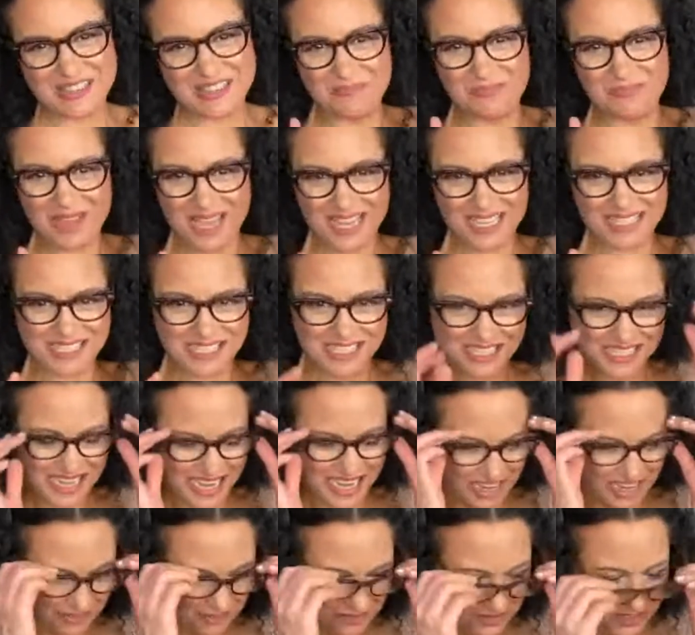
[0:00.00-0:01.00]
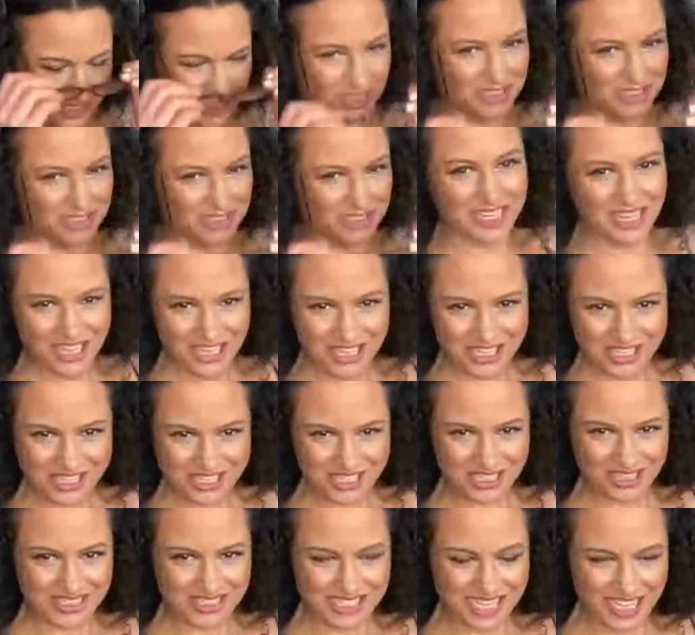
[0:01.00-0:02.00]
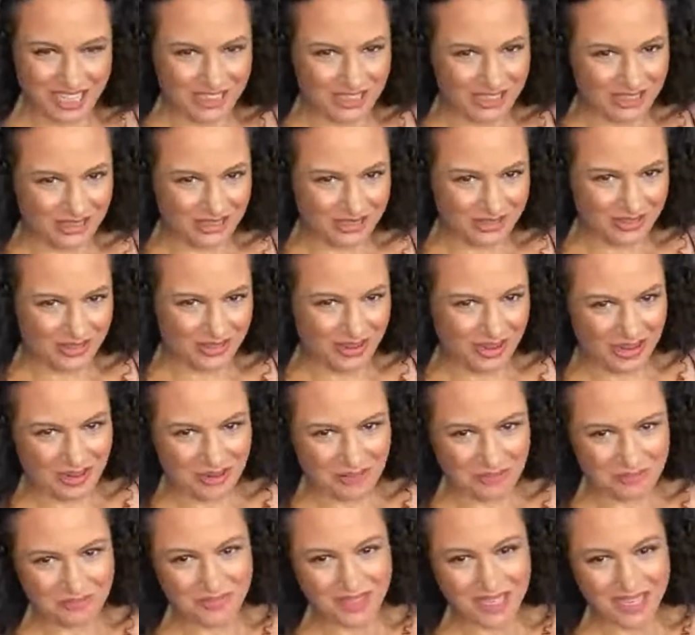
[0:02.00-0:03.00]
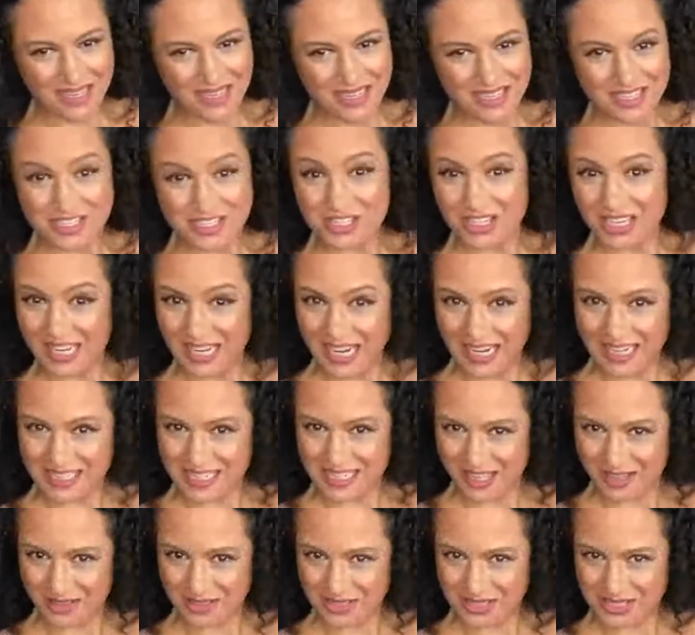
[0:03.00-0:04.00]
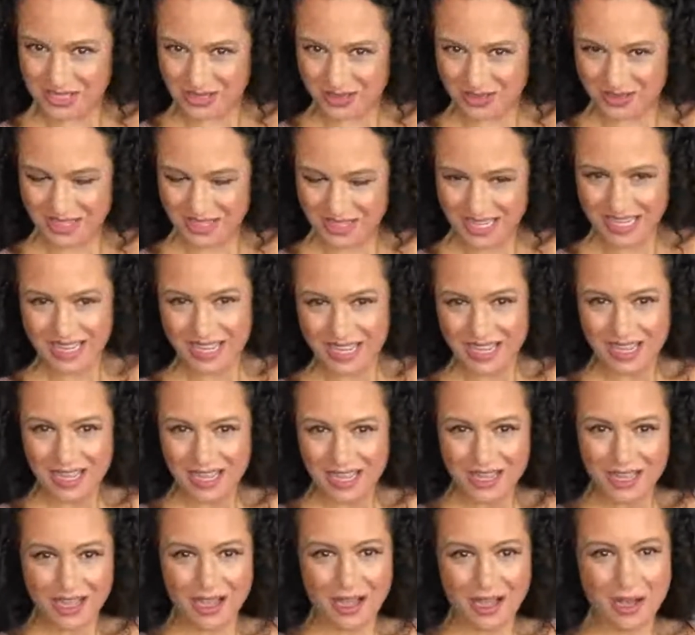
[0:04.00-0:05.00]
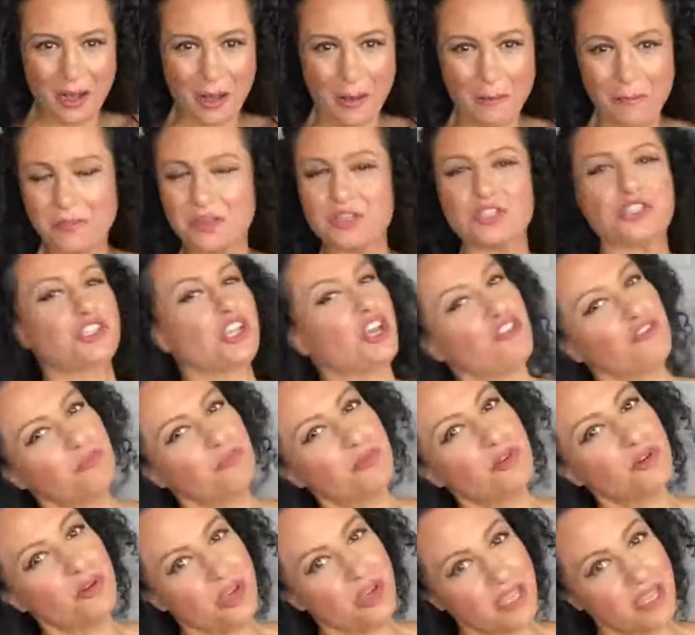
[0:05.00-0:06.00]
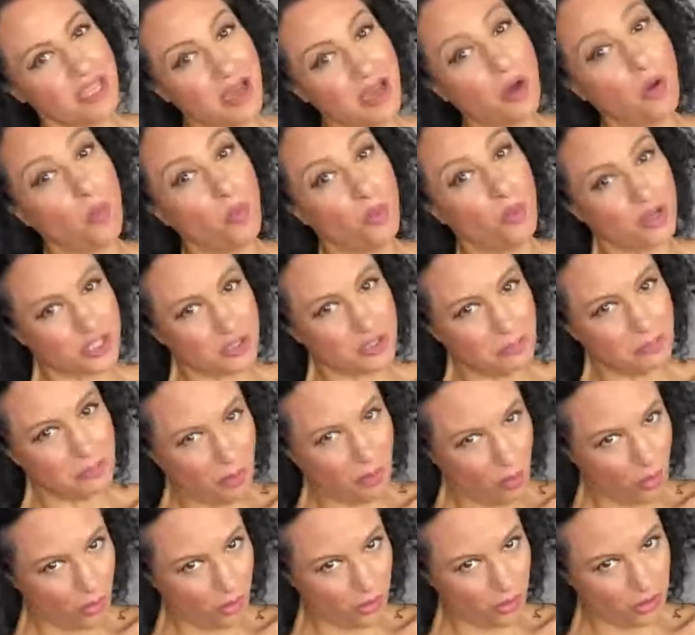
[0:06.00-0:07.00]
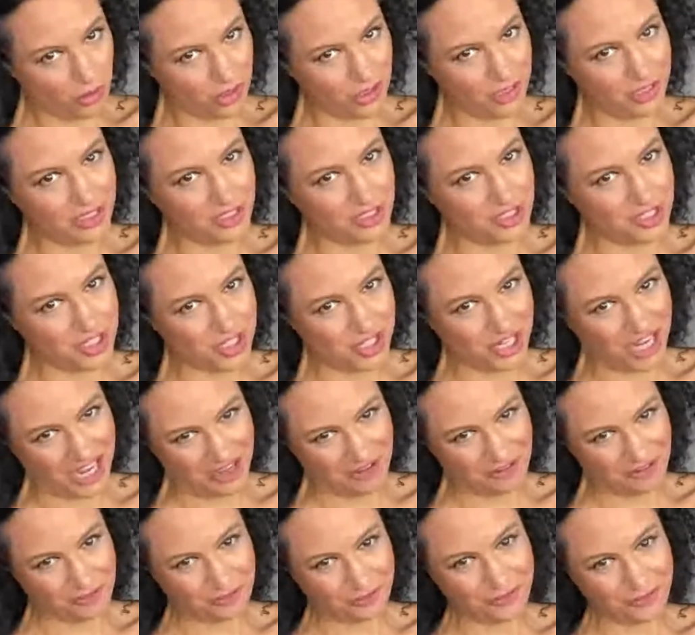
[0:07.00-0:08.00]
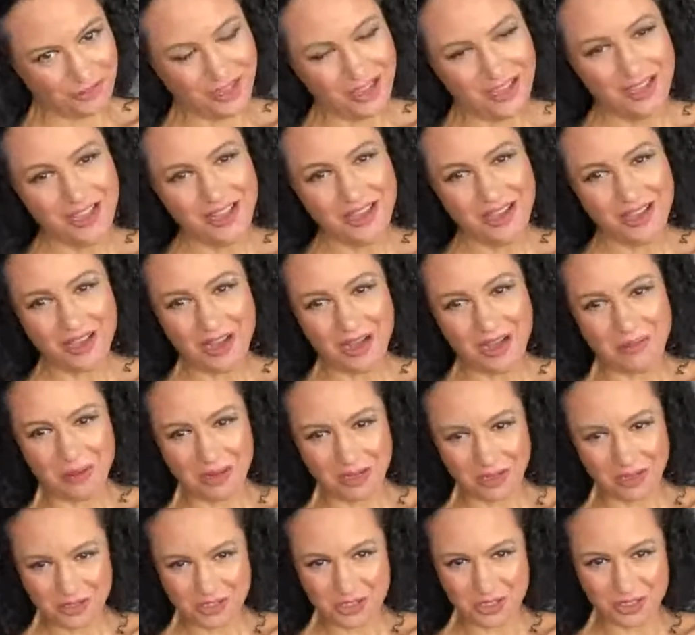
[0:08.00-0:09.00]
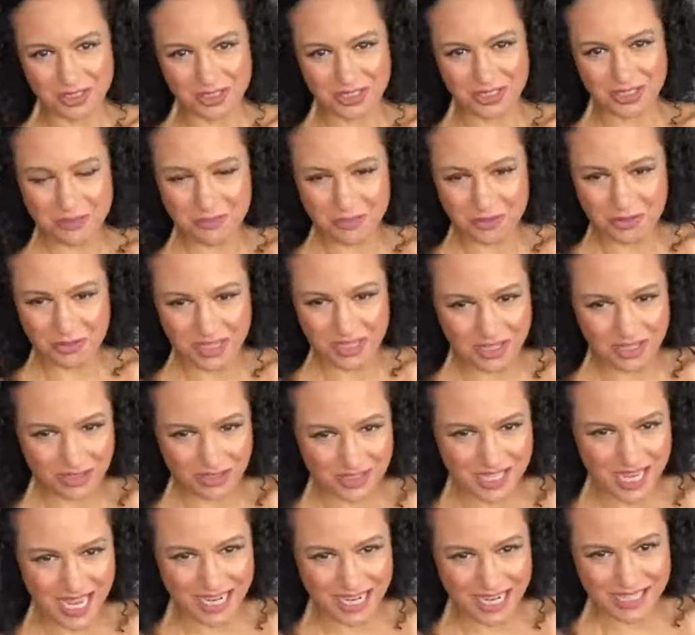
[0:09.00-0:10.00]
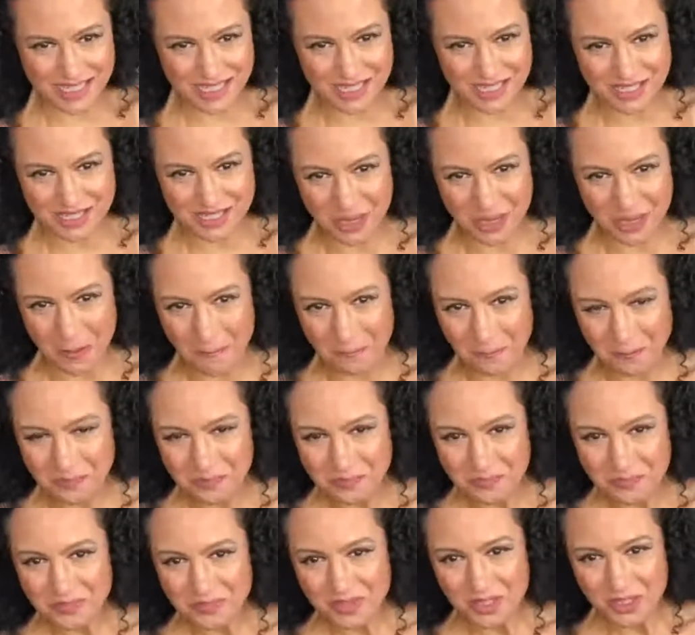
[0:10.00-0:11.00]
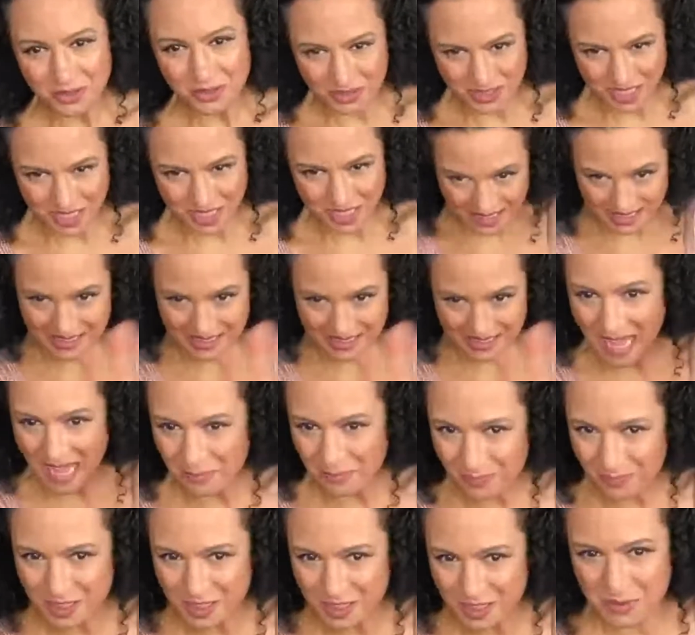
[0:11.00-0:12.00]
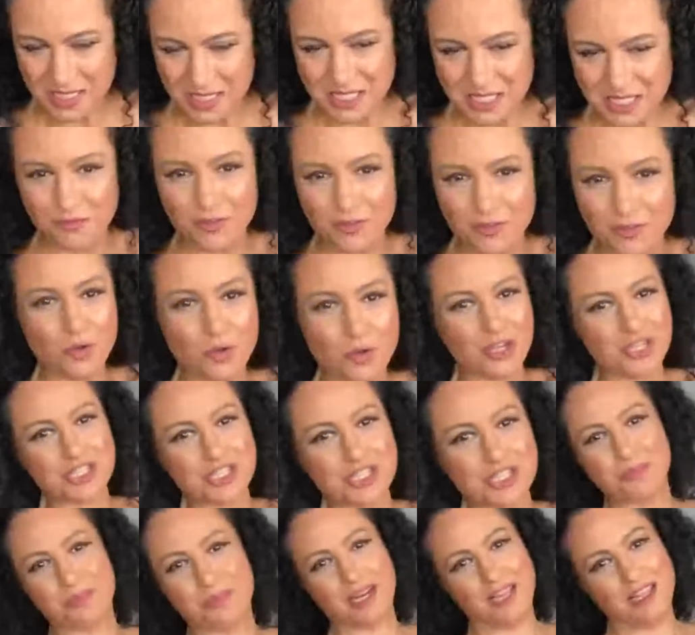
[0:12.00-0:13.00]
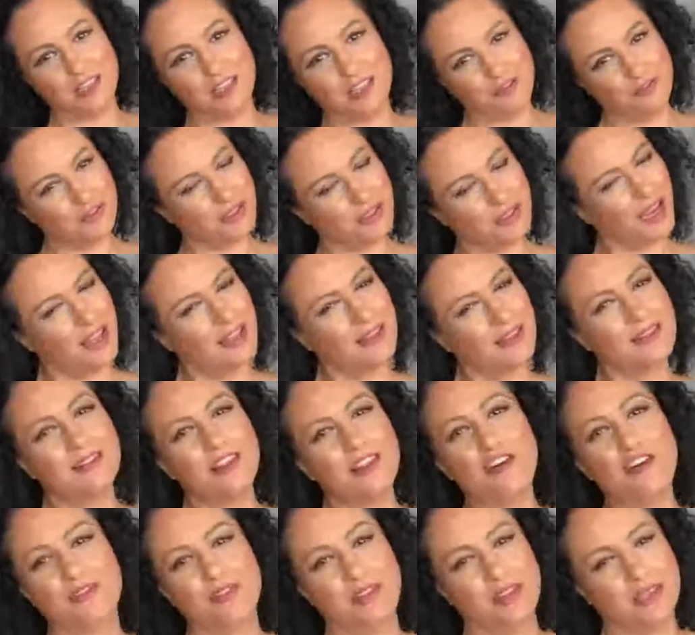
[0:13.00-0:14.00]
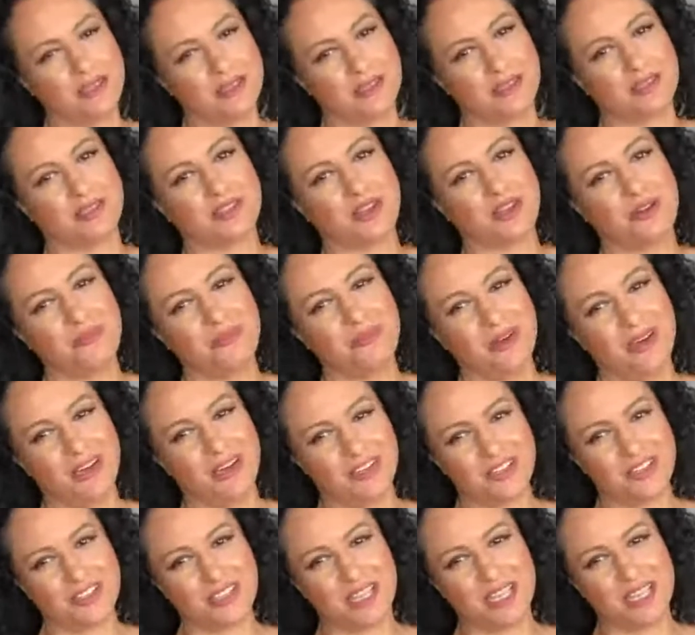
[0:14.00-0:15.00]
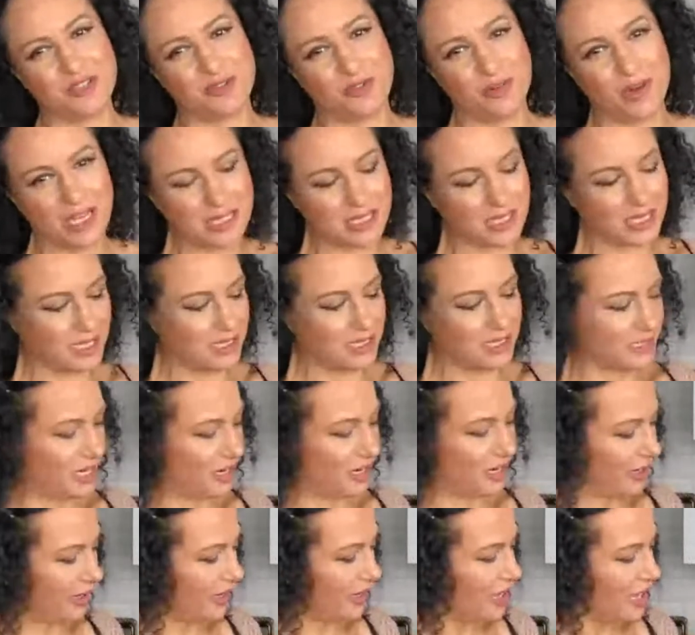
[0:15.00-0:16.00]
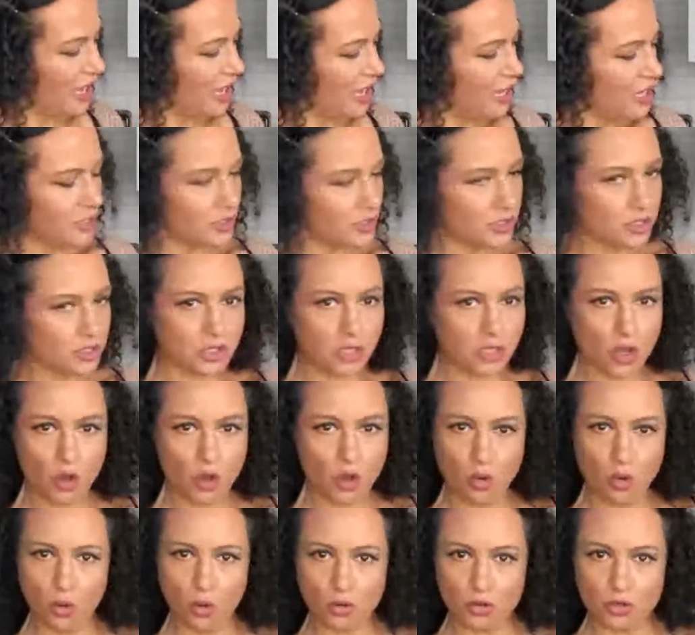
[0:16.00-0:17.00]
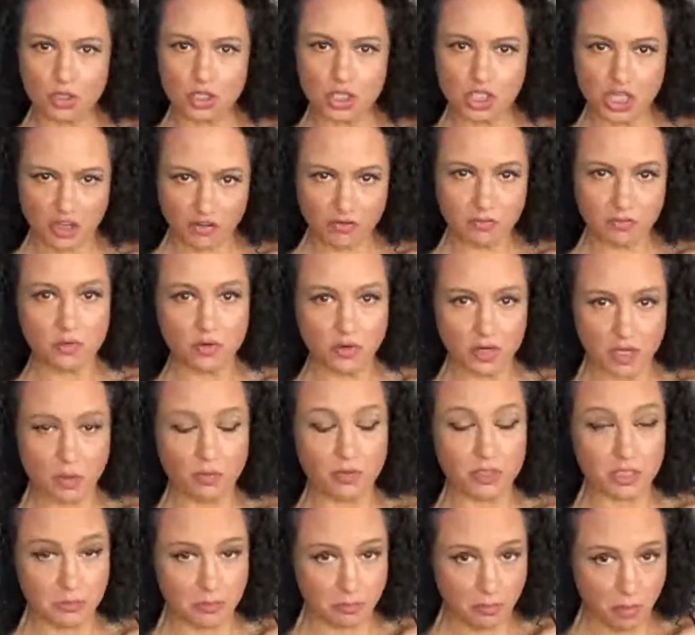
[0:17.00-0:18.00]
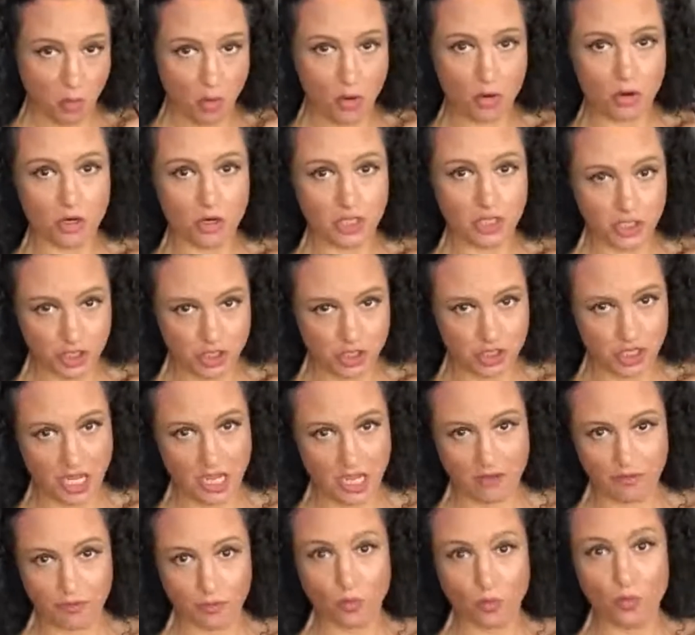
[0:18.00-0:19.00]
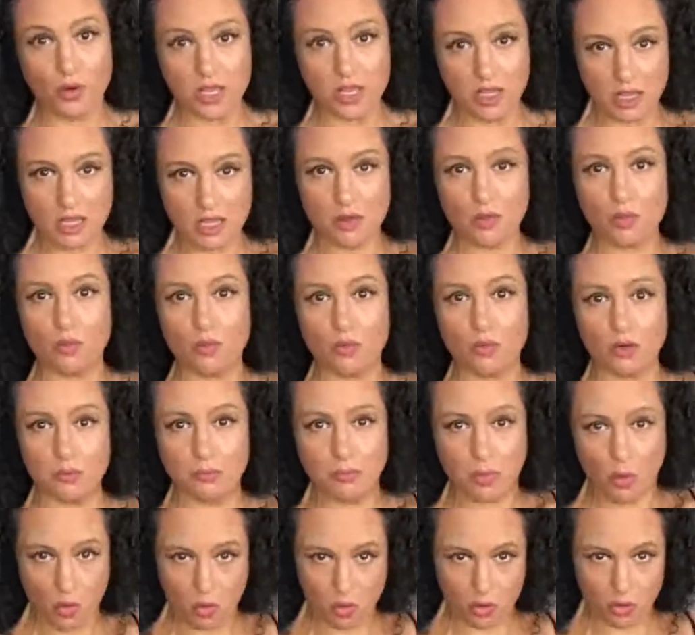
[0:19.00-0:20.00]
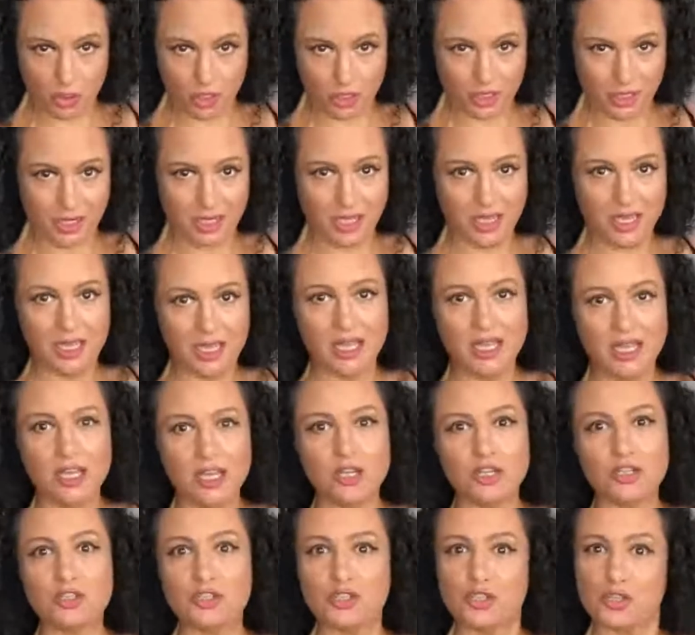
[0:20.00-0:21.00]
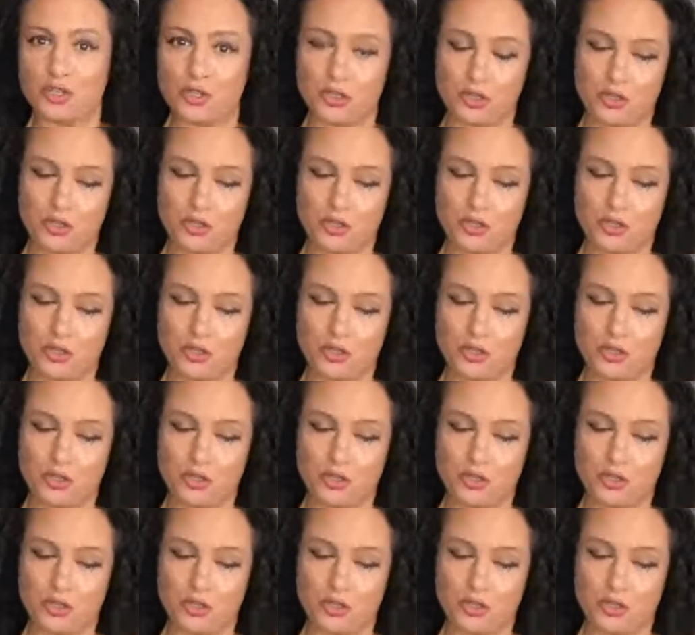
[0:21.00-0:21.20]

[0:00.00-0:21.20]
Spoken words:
she is the best chef. She'll tell you. Can I tell the story? Chef Maria was born a chef. I know Maria, you'll text that specific question, but I love this so much. Thanks for asking, Sarah. So Chef Maria was born a chef. We were born